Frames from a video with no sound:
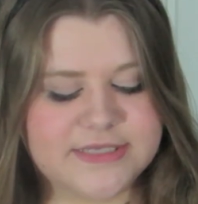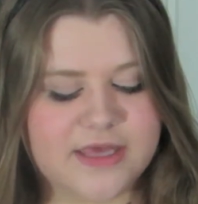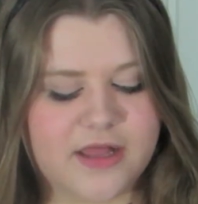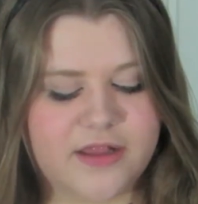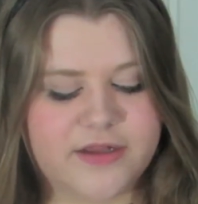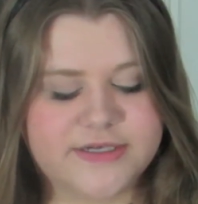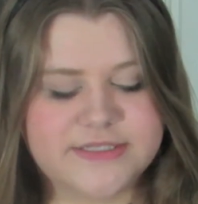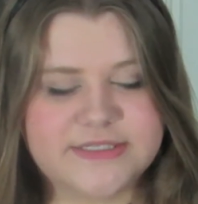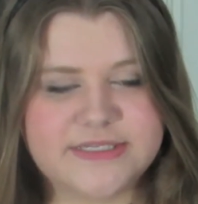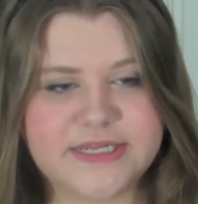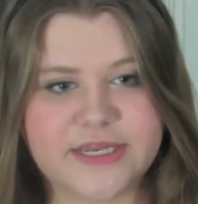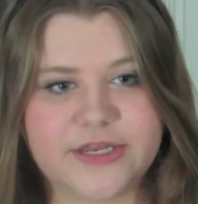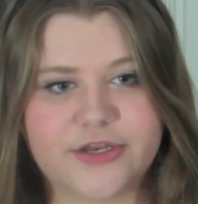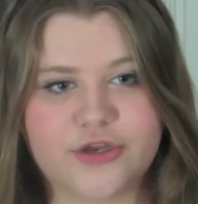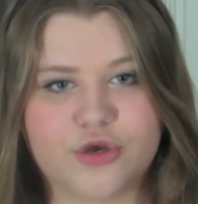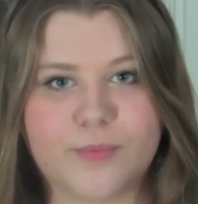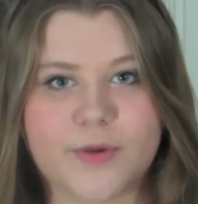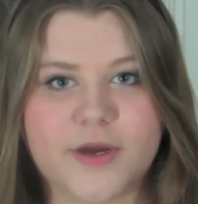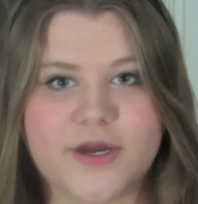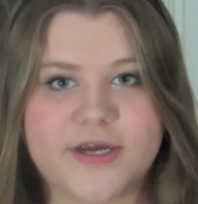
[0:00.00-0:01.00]
color to stick in
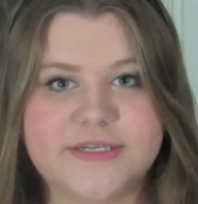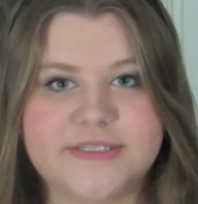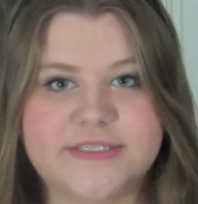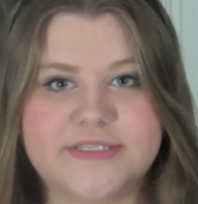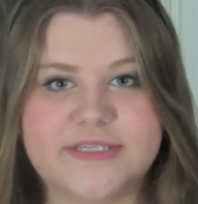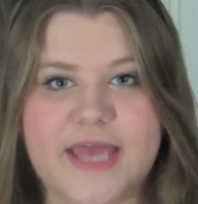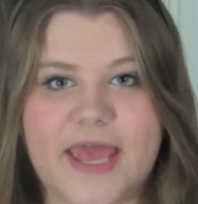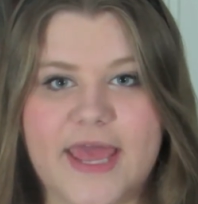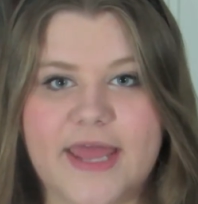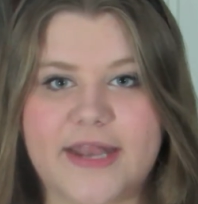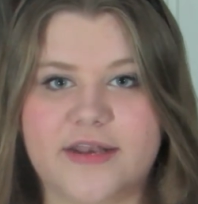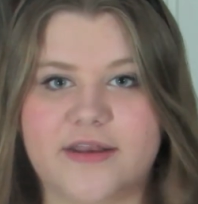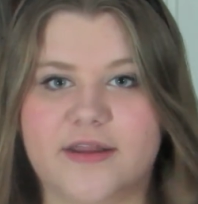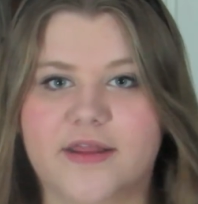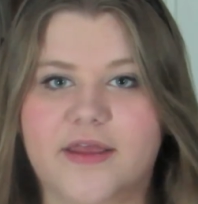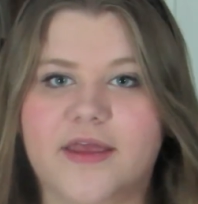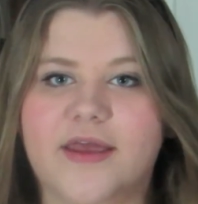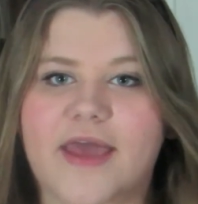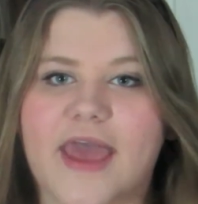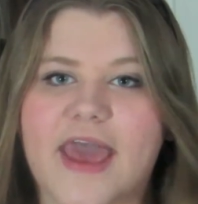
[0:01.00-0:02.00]
your purse and
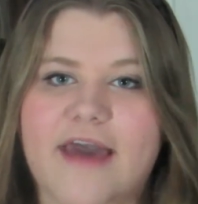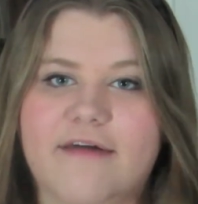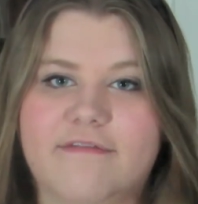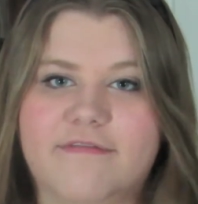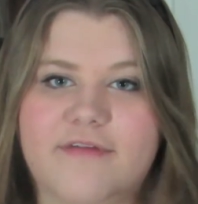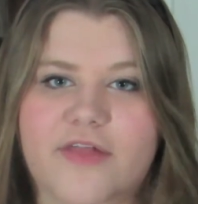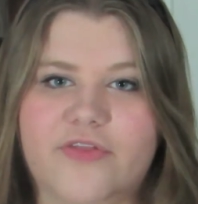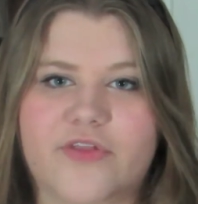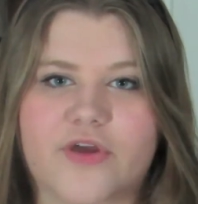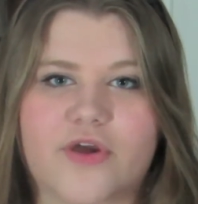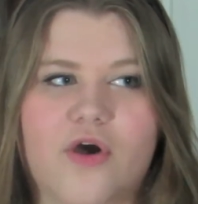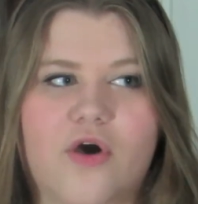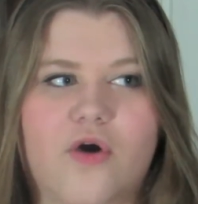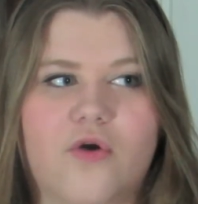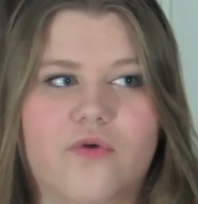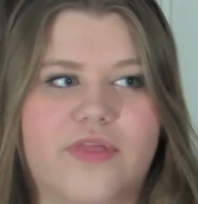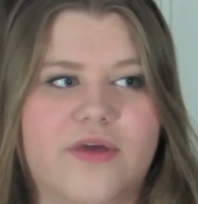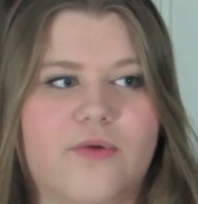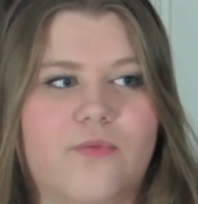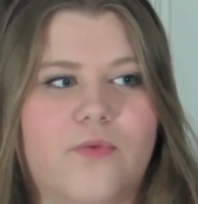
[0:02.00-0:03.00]
have on the
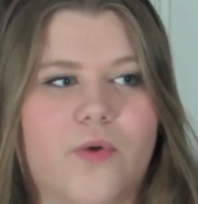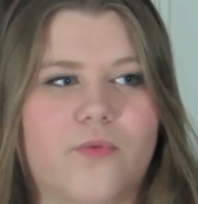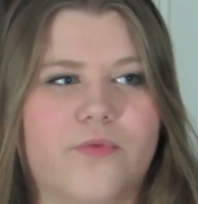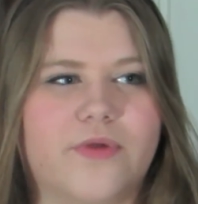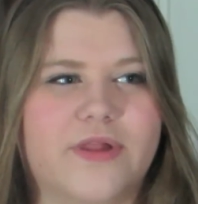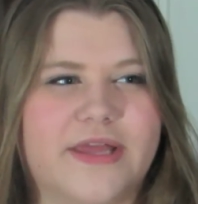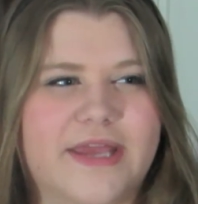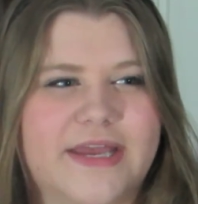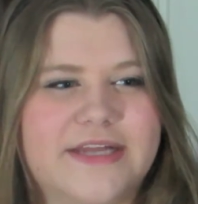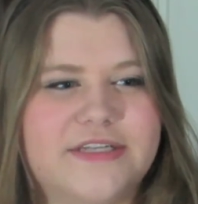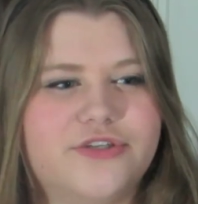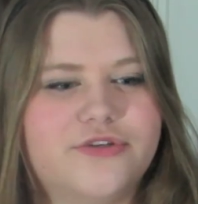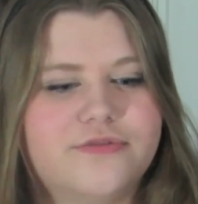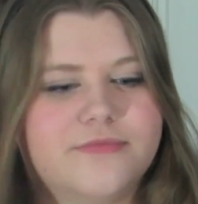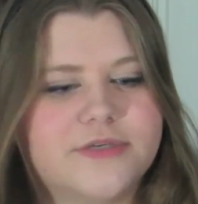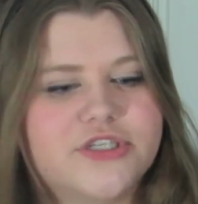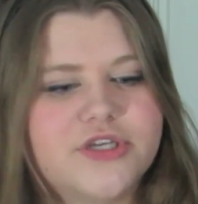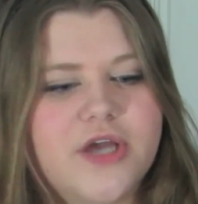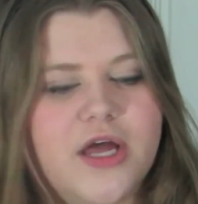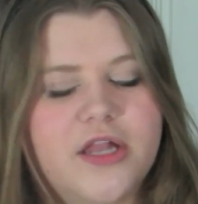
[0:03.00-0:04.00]
go that won't really add too
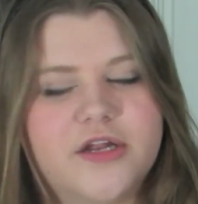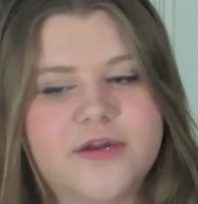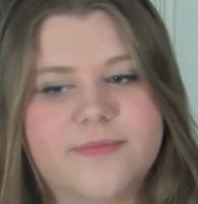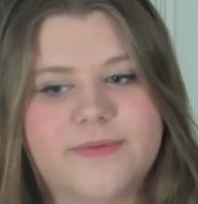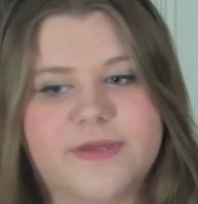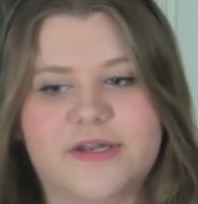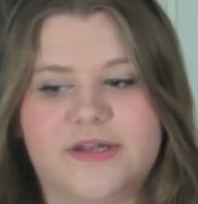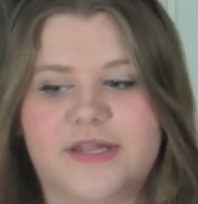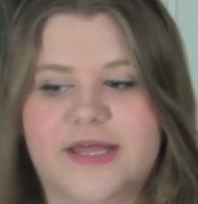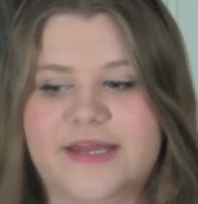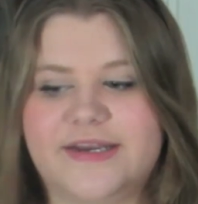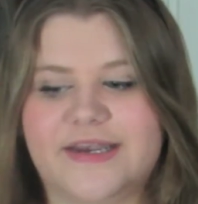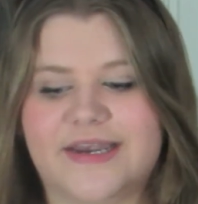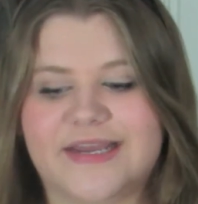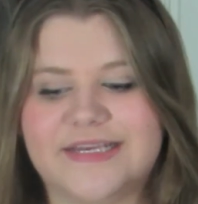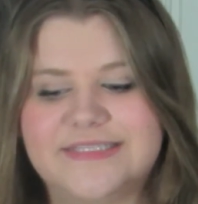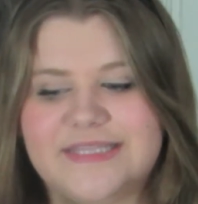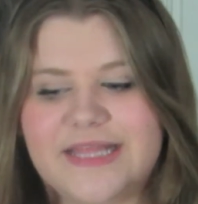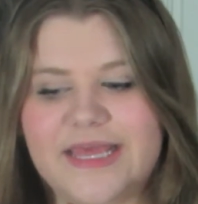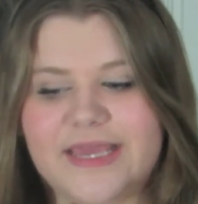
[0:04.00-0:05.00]
much color, but it'll add a
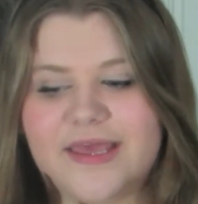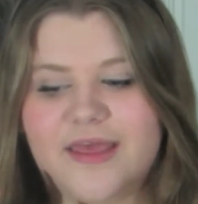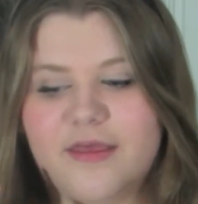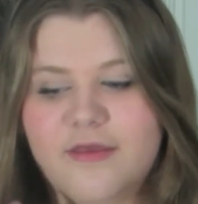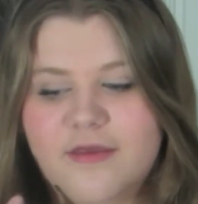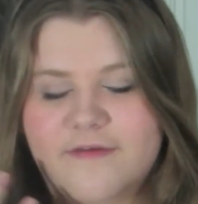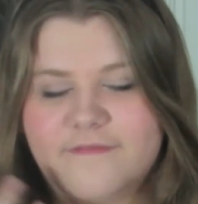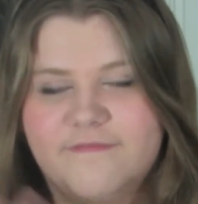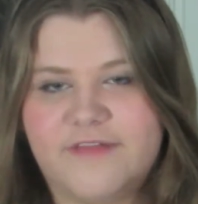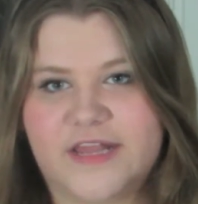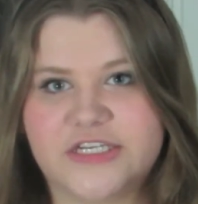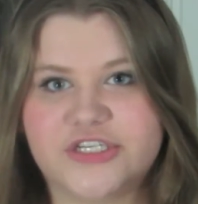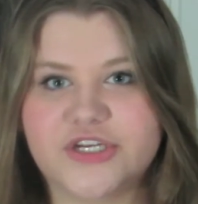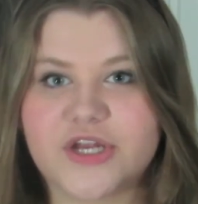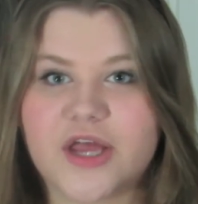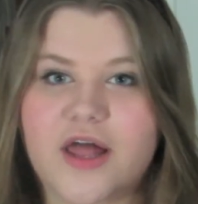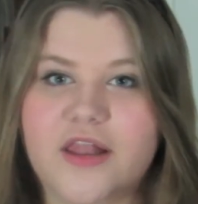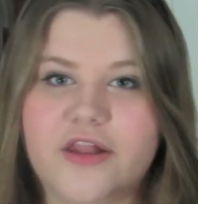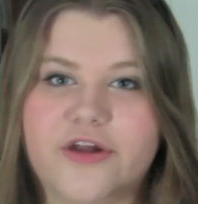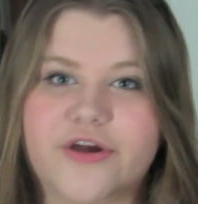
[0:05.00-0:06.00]
nice like blush
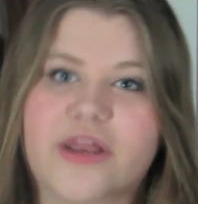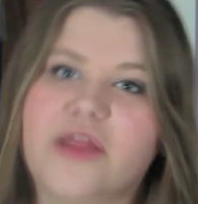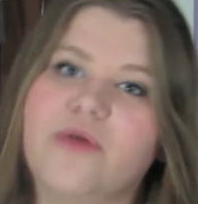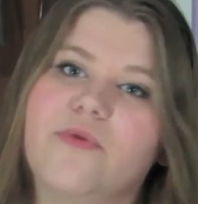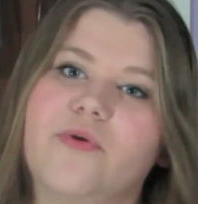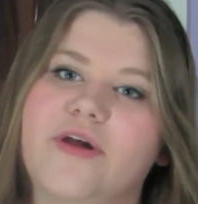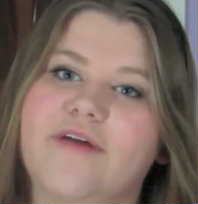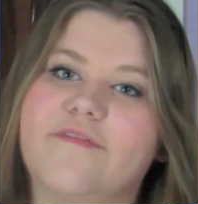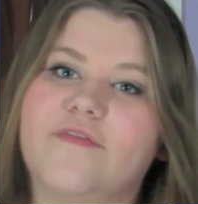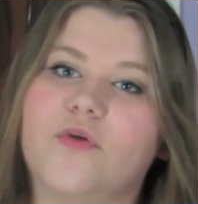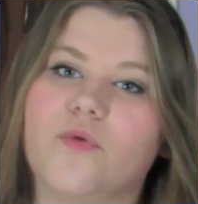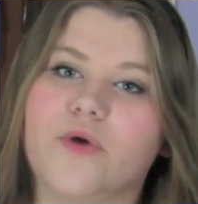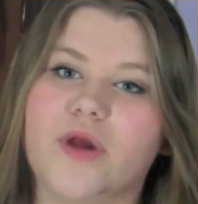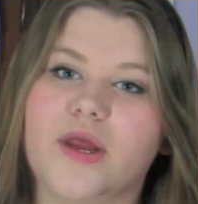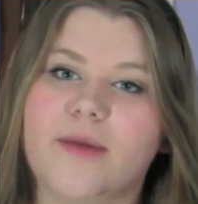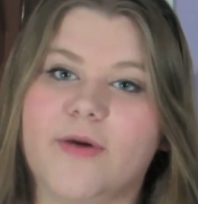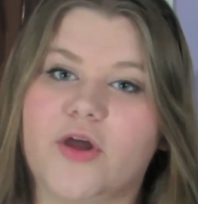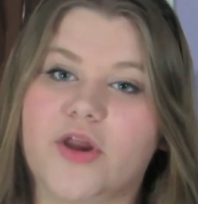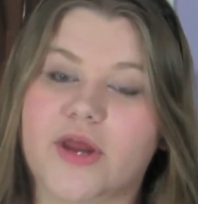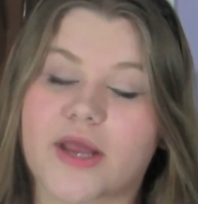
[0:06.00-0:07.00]
of color, and you won't have to
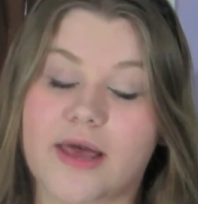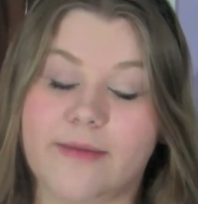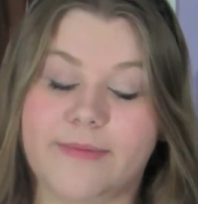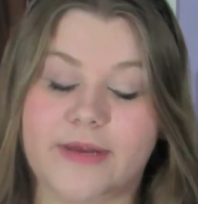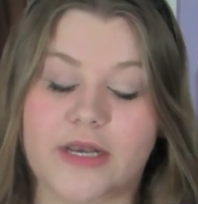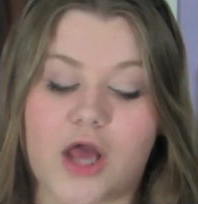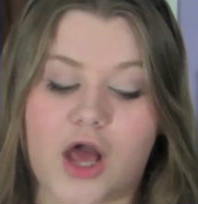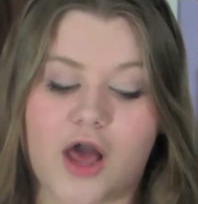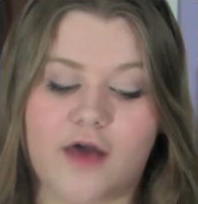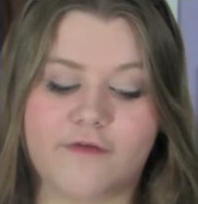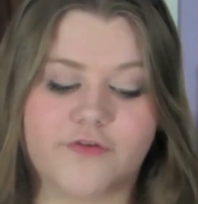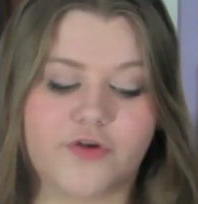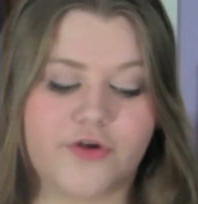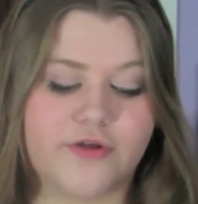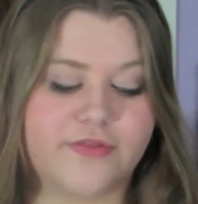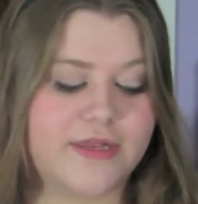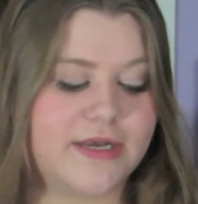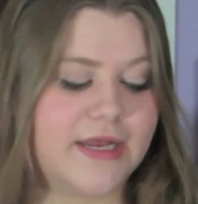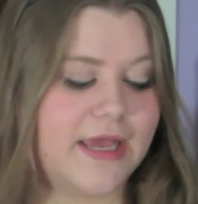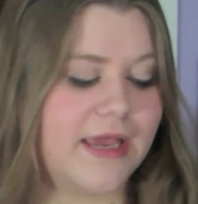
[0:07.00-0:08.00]
worry about it coming off
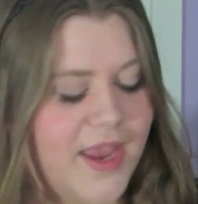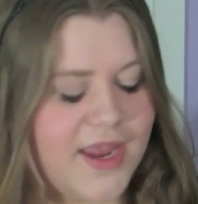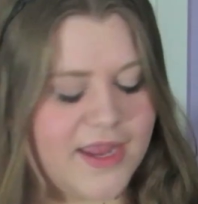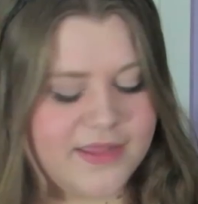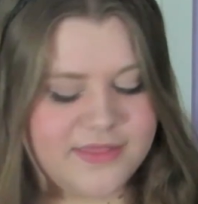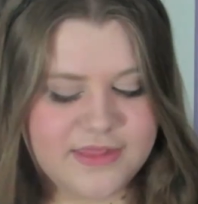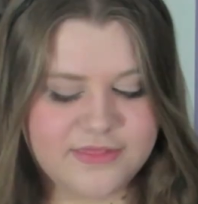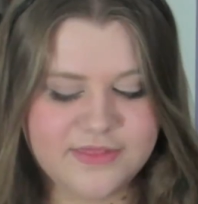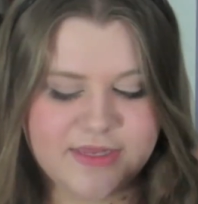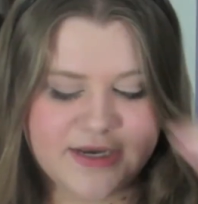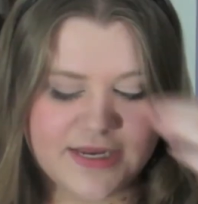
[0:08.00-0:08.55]
during the day. And then the